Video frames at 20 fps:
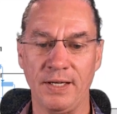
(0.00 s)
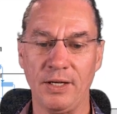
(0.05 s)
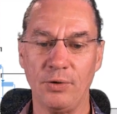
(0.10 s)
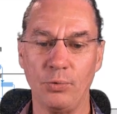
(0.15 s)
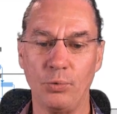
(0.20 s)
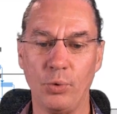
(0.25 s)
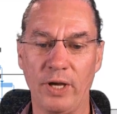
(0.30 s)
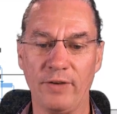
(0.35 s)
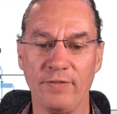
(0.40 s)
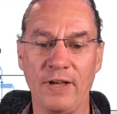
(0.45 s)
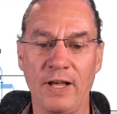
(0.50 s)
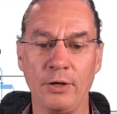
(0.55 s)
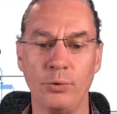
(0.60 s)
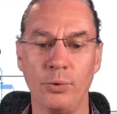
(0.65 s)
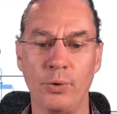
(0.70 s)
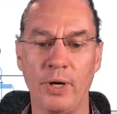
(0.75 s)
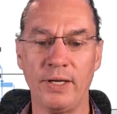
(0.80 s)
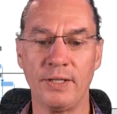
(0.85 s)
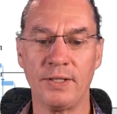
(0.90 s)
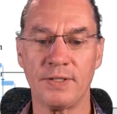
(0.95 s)
We
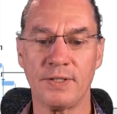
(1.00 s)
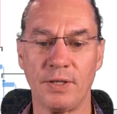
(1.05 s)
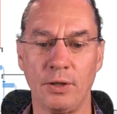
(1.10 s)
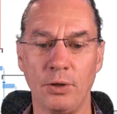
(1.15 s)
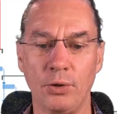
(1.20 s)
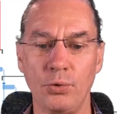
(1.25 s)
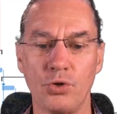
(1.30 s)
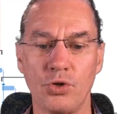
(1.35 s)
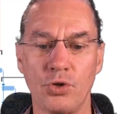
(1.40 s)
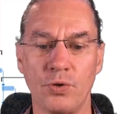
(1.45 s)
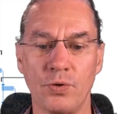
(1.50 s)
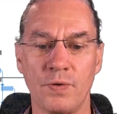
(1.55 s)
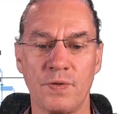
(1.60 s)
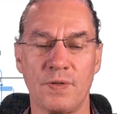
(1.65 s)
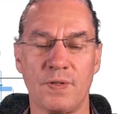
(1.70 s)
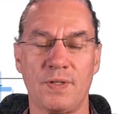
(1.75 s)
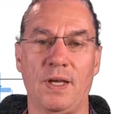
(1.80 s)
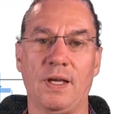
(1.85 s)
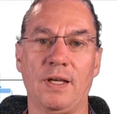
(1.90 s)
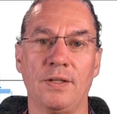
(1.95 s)
evaluate
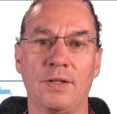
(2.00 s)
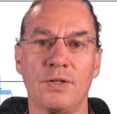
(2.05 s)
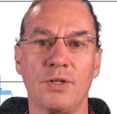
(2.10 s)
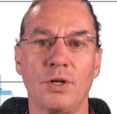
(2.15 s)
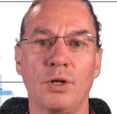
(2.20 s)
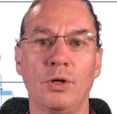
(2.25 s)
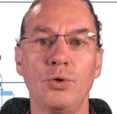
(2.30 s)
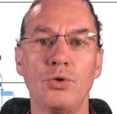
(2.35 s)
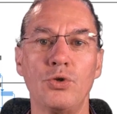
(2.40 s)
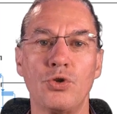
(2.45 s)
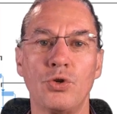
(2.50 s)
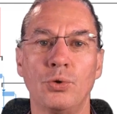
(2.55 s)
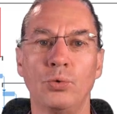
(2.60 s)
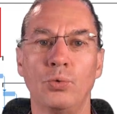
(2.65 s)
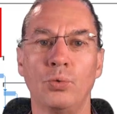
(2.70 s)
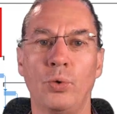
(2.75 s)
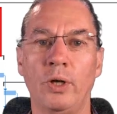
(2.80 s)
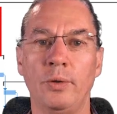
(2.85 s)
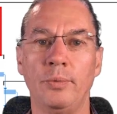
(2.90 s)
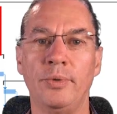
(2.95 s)
solutions. The solution
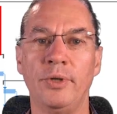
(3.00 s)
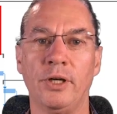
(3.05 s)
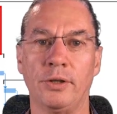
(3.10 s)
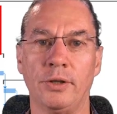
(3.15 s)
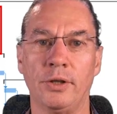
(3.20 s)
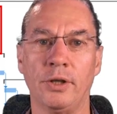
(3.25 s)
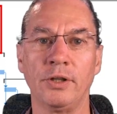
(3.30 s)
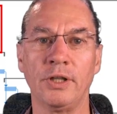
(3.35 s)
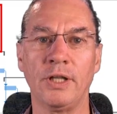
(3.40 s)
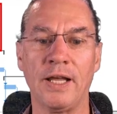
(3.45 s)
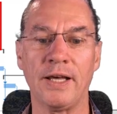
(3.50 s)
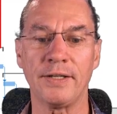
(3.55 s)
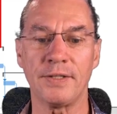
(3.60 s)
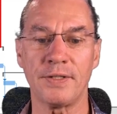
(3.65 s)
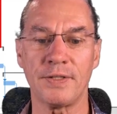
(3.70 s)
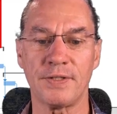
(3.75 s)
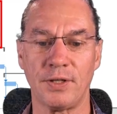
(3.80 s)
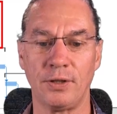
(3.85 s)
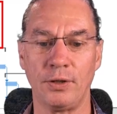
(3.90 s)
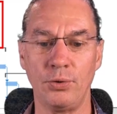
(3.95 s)
will be an online
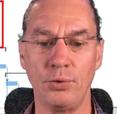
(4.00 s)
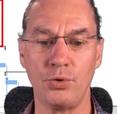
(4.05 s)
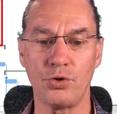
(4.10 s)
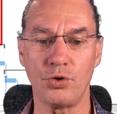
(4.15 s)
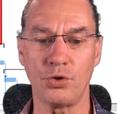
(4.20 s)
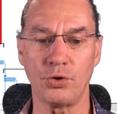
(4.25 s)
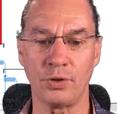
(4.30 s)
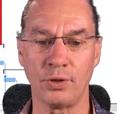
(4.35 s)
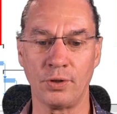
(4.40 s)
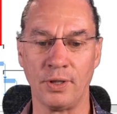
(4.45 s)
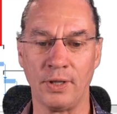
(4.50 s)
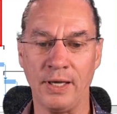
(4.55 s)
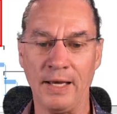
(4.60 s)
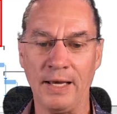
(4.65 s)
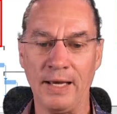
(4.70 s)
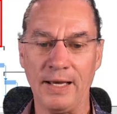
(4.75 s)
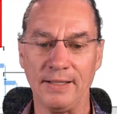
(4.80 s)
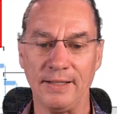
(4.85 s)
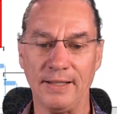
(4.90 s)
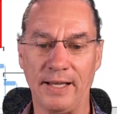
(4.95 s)
solution
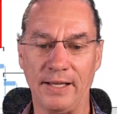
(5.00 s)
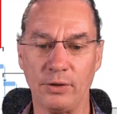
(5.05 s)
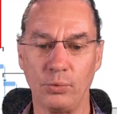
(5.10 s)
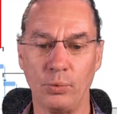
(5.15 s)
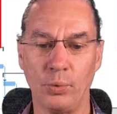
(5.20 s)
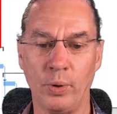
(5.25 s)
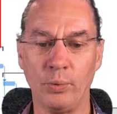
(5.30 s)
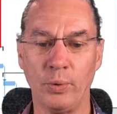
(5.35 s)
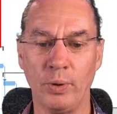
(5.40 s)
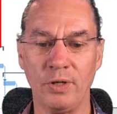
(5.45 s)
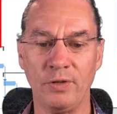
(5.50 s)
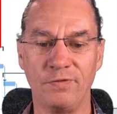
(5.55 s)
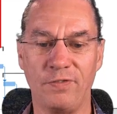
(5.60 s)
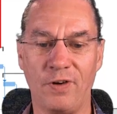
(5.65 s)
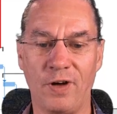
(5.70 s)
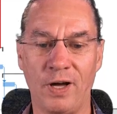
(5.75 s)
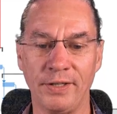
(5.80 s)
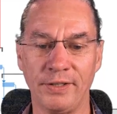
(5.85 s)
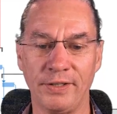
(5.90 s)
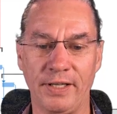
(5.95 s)
that we will
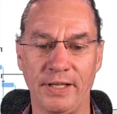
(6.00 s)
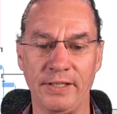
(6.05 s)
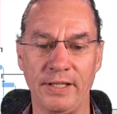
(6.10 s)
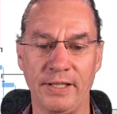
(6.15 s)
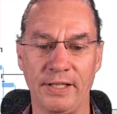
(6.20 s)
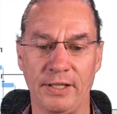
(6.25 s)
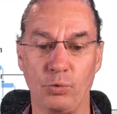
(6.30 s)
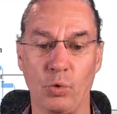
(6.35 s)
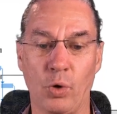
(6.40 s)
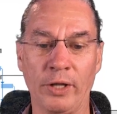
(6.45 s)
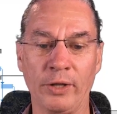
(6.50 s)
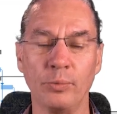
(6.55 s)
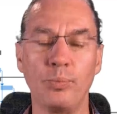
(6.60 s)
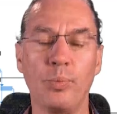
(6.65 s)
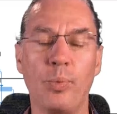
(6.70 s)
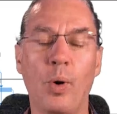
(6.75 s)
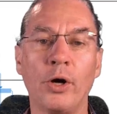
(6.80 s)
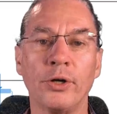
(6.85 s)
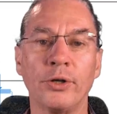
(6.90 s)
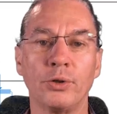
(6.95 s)
find, and at one
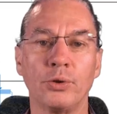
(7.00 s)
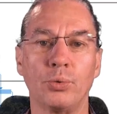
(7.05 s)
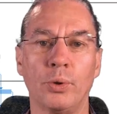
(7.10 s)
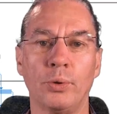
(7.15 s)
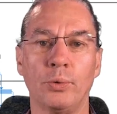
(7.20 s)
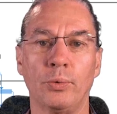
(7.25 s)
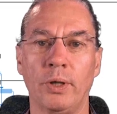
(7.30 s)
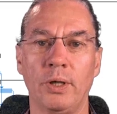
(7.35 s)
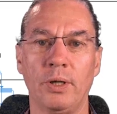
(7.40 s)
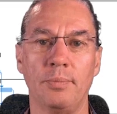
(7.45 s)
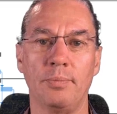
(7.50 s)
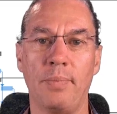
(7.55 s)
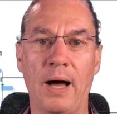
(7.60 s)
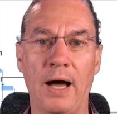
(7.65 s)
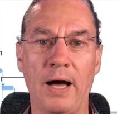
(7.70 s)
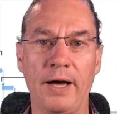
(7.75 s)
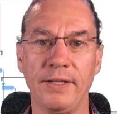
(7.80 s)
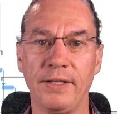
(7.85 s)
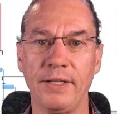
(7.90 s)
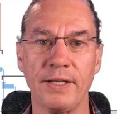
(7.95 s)
point we will
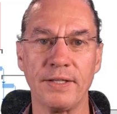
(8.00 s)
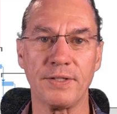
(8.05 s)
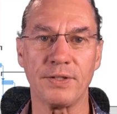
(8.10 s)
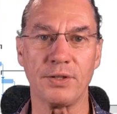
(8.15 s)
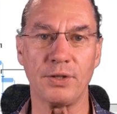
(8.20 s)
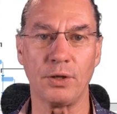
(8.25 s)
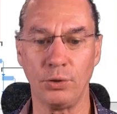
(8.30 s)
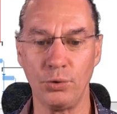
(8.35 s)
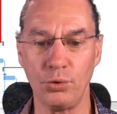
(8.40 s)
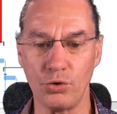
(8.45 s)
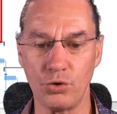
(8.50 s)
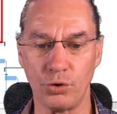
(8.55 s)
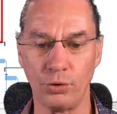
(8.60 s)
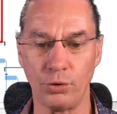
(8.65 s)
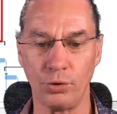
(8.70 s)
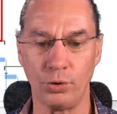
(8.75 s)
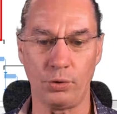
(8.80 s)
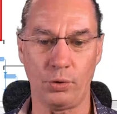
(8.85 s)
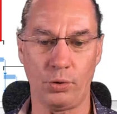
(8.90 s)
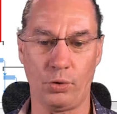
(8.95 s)
buy that
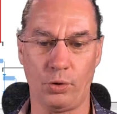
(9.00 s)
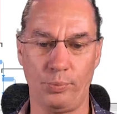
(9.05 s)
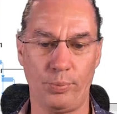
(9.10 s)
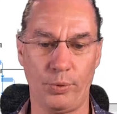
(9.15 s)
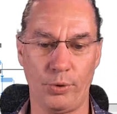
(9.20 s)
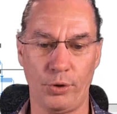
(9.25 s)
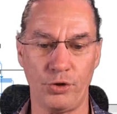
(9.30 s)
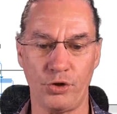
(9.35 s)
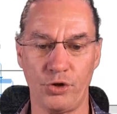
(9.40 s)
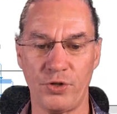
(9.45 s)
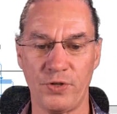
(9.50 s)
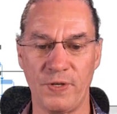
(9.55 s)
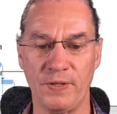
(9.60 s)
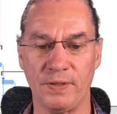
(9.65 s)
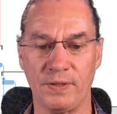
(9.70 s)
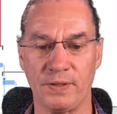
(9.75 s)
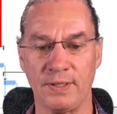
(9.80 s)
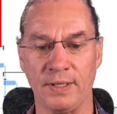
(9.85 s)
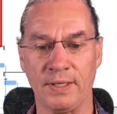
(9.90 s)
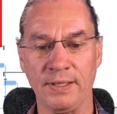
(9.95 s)
solution or purchase
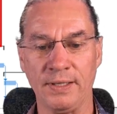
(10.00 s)
it.